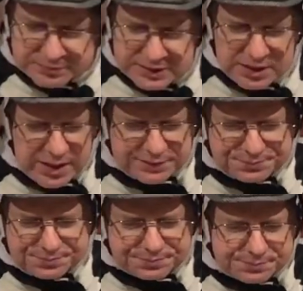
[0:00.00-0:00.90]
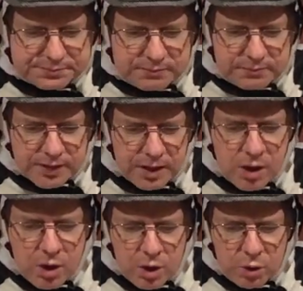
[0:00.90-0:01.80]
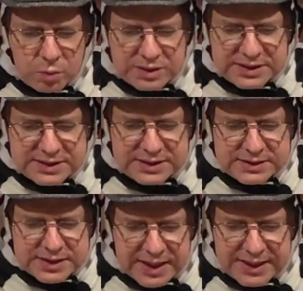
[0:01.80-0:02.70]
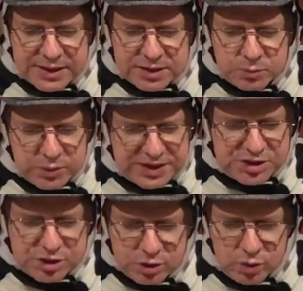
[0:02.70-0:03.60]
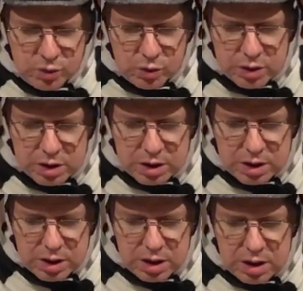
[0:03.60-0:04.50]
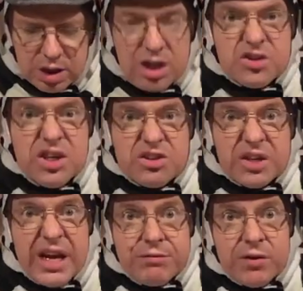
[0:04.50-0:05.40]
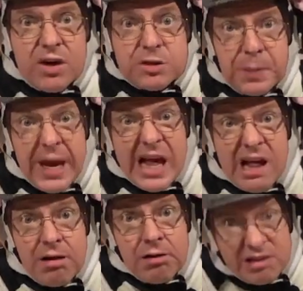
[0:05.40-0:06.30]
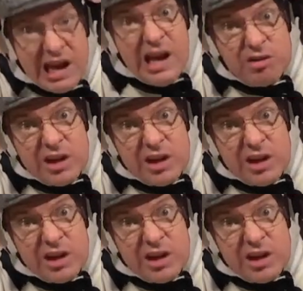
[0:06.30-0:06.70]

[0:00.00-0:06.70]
All right. What did the tired witch do? She sat for a spell. Yeah, she